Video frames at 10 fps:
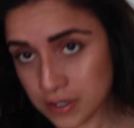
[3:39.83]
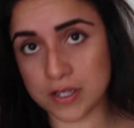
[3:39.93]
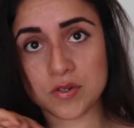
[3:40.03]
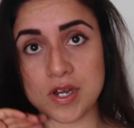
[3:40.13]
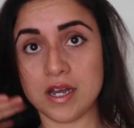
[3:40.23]

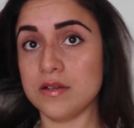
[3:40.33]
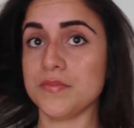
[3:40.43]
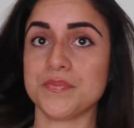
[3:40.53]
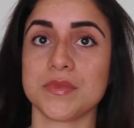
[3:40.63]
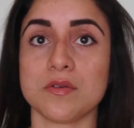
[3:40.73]
Okay, so now
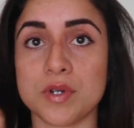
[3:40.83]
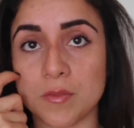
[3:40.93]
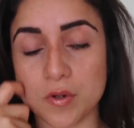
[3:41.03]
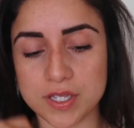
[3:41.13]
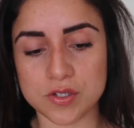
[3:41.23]
what
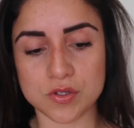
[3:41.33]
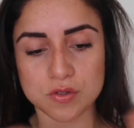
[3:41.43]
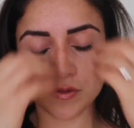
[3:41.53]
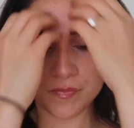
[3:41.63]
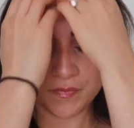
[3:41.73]
I'm going to
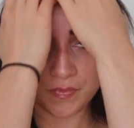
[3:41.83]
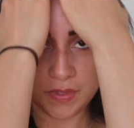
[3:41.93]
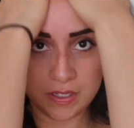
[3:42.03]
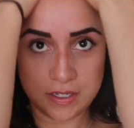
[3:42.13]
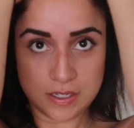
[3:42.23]
do
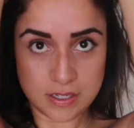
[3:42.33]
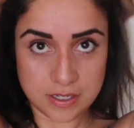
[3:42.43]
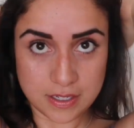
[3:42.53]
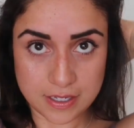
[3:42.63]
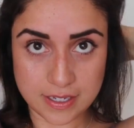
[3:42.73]

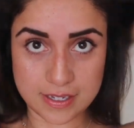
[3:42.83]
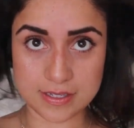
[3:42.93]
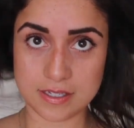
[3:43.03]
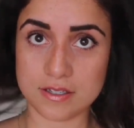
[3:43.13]
is